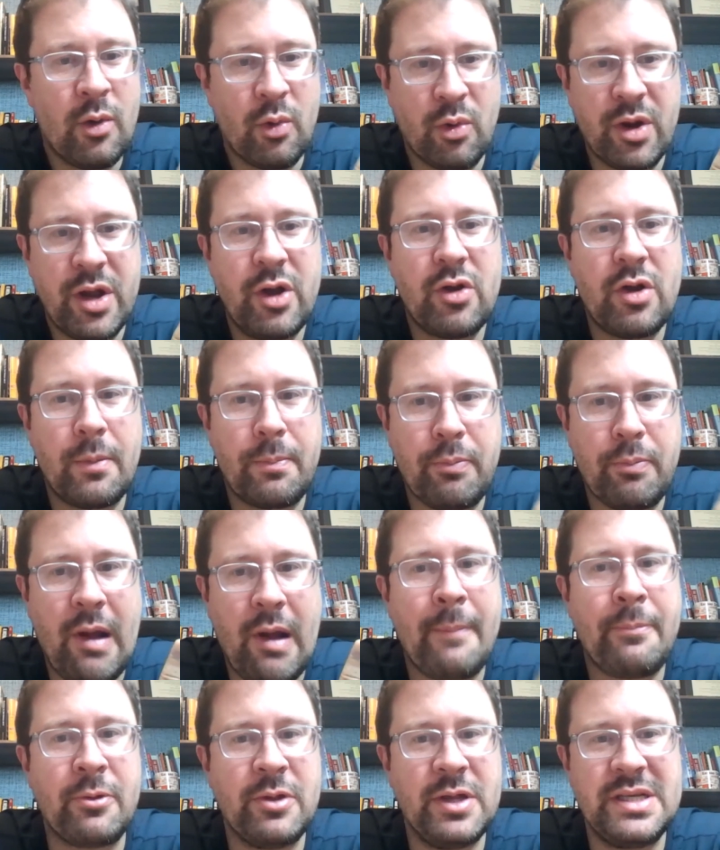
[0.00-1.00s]
we're here to
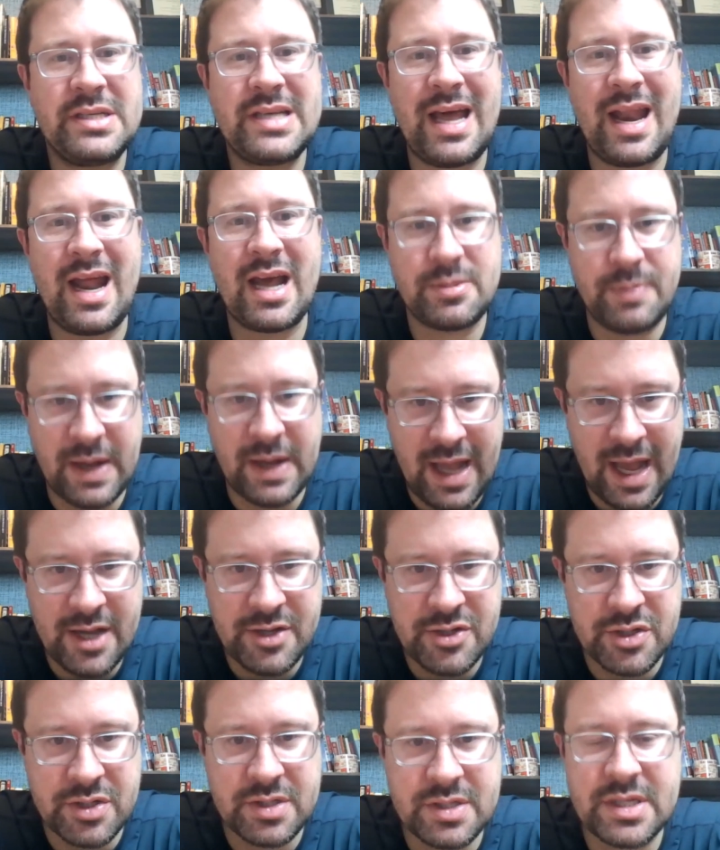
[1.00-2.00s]
properly set
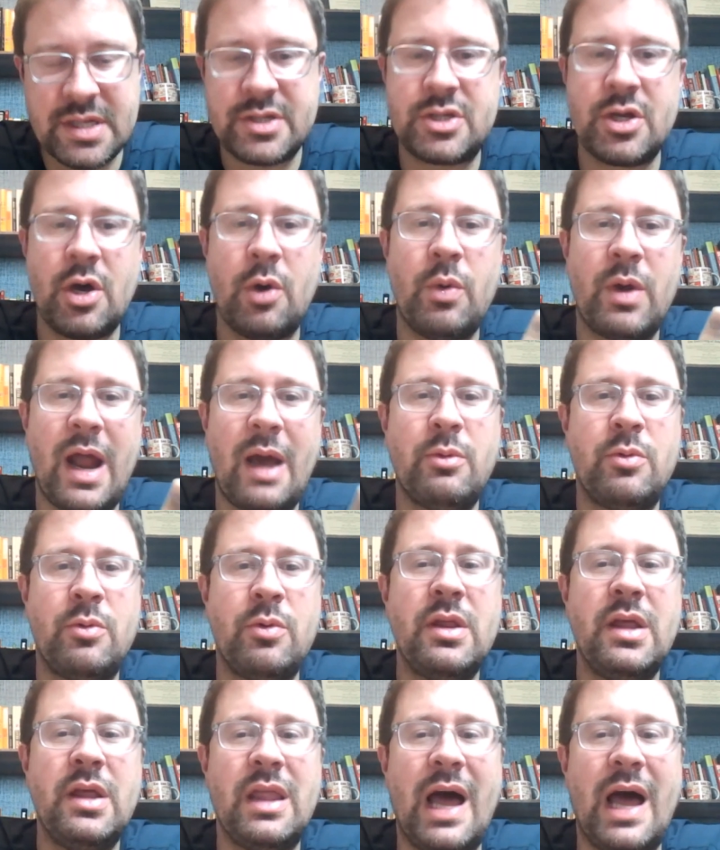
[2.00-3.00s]
expectations. And so what I would
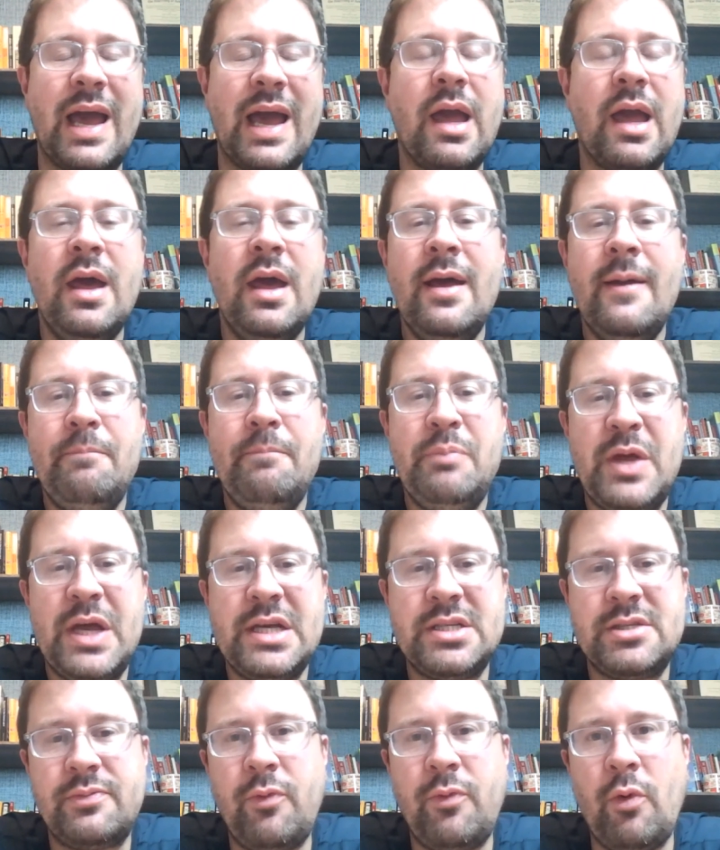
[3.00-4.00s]
really like
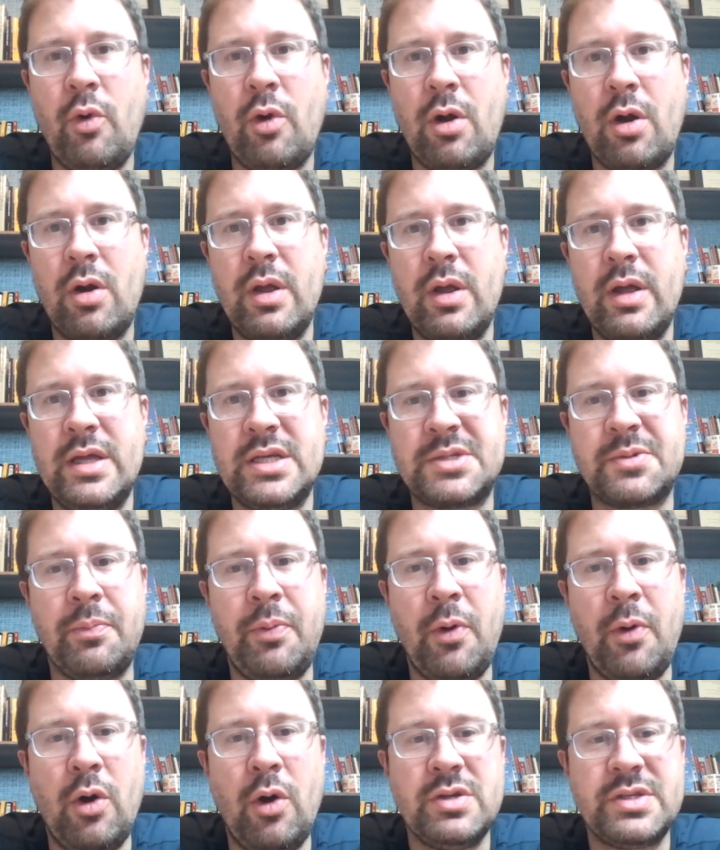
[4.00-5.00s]
is for
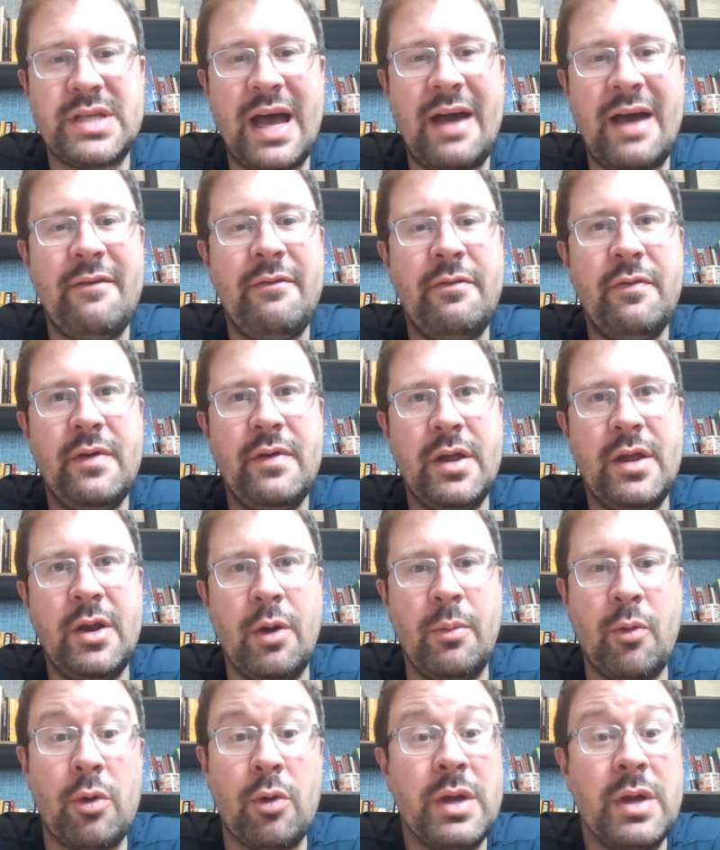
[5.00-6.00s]
Poles have,
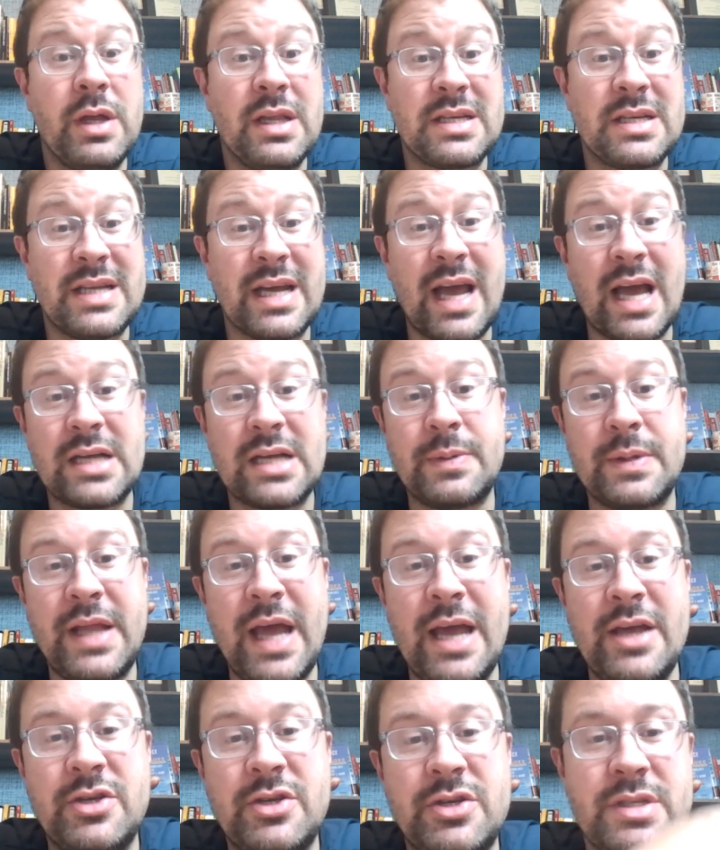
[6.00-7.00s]
more realistic
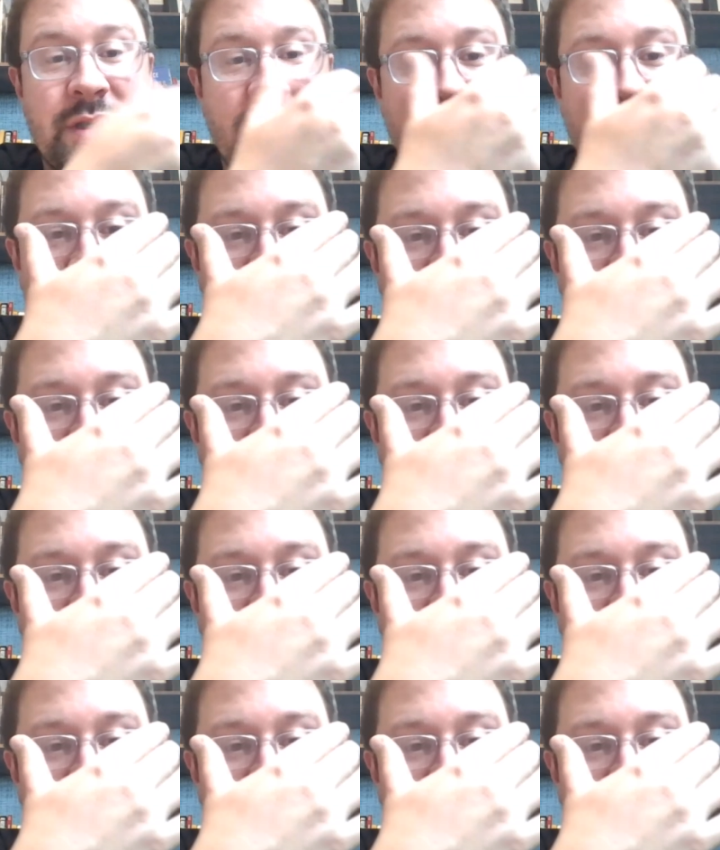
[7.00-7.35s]
expectations. And